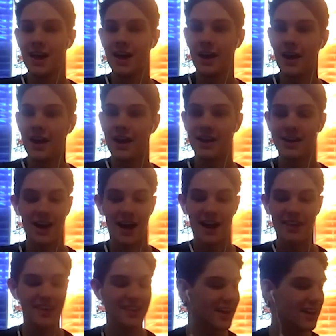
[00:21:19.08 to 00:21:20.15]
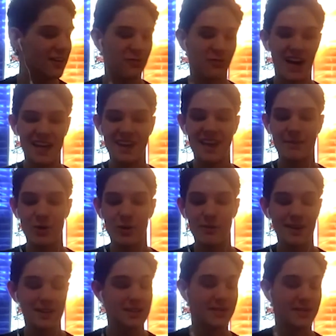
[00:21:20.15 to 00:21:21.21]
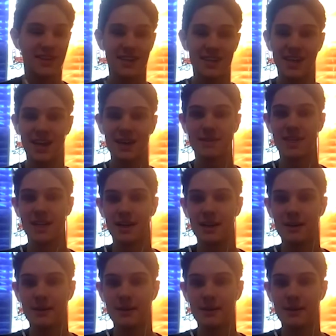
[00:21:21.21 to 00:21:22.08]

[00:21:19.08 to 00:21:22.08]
And I think they can ride that momentum into this game tonight.